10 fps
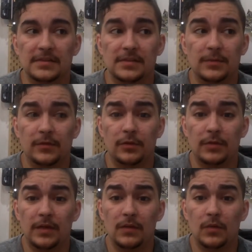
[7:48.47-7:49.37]
some of it will
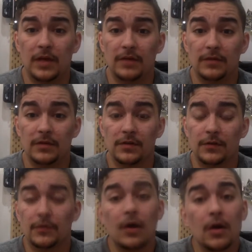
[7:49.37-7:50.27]
be what I've learned
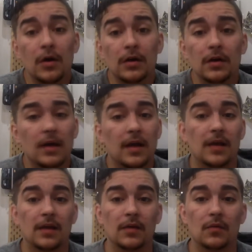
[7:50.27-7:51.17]
so far
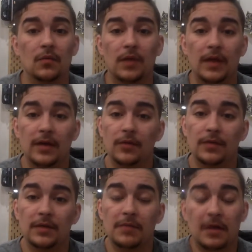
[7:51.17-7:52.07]
and what I hope
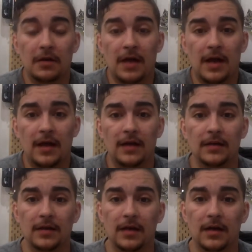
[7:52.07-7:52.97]
to get better at.
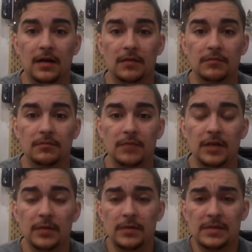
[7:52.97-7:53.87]

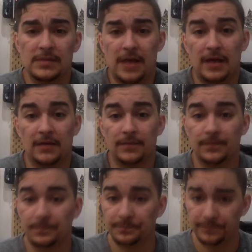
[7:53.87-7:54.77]
It'll be a mixed bag.
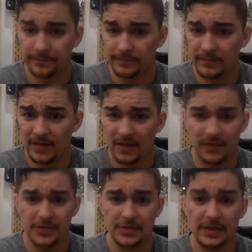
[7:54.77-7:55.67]

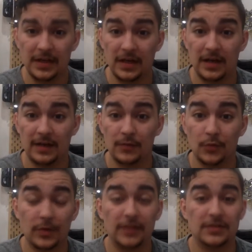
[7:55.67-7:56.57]
Eventually, I'm
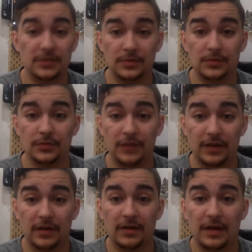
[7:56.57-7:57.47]
going to
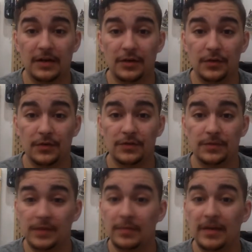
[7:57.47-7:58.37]
figure out how to do those
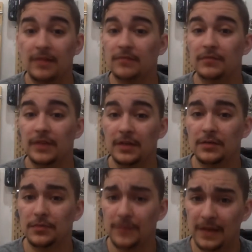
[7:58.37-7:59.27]
speed paint
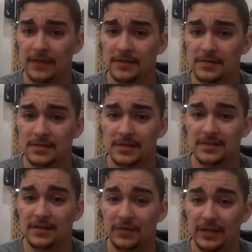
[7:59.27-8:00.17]
video things,
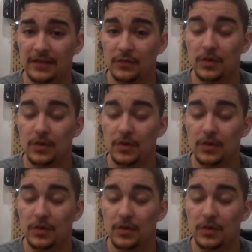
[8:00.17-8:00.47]
because I really love